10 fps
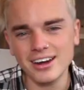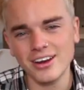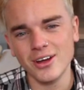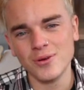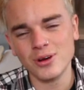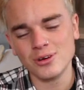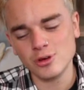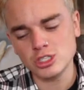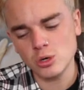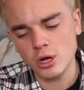I know, what an
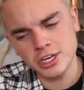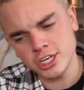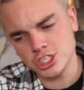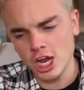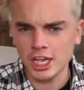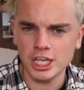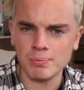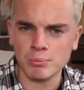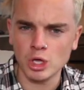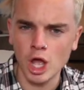original idea, Jack.
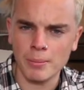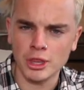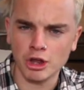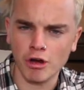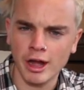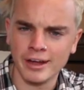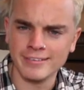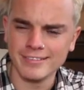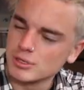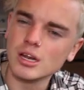Keep them coming, they're great.
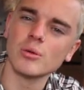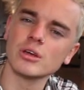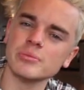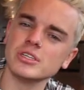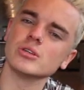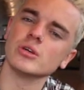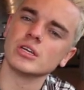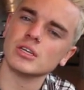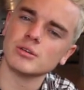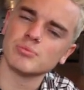But no, we're gonna be
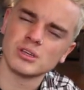doing,